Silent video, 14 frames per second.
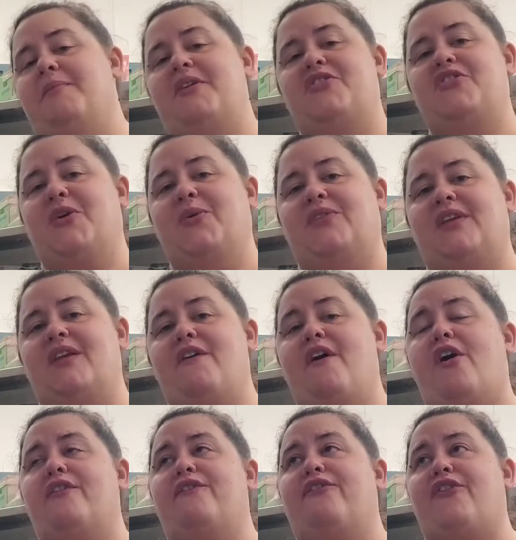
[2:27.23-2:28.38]
to be chosen
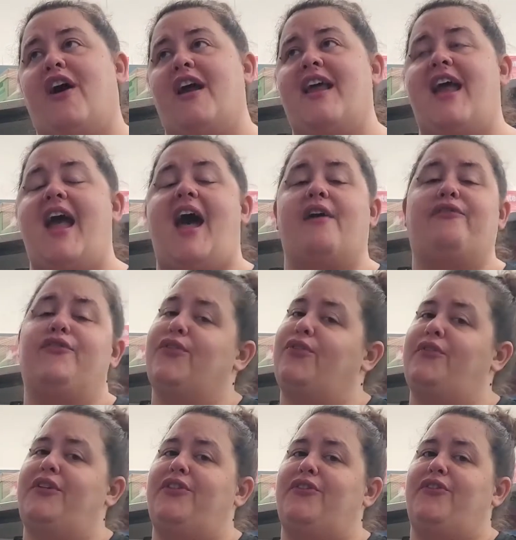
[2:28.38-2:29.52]
on Friday after
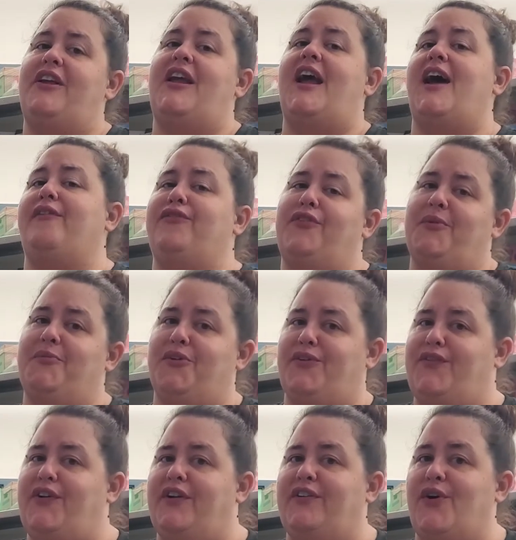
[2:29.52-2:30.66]
3:30 after the book
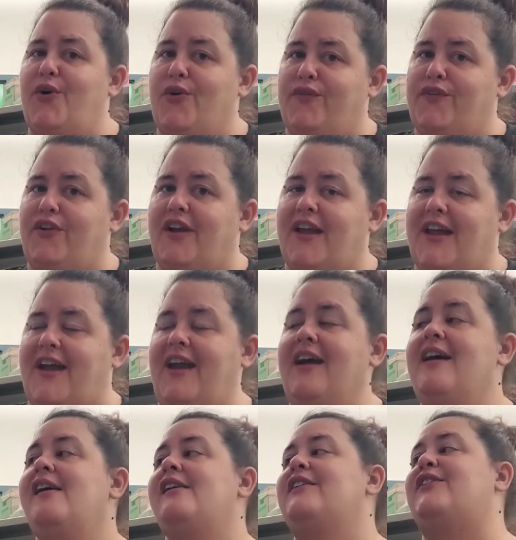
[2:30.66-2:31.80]
fair is over, okay?
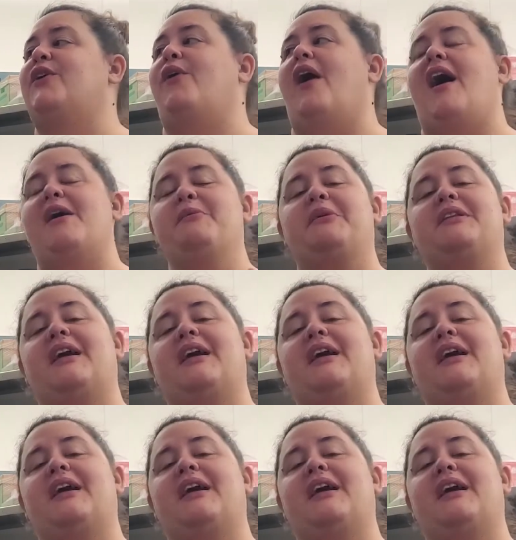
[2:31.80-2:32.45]
So I will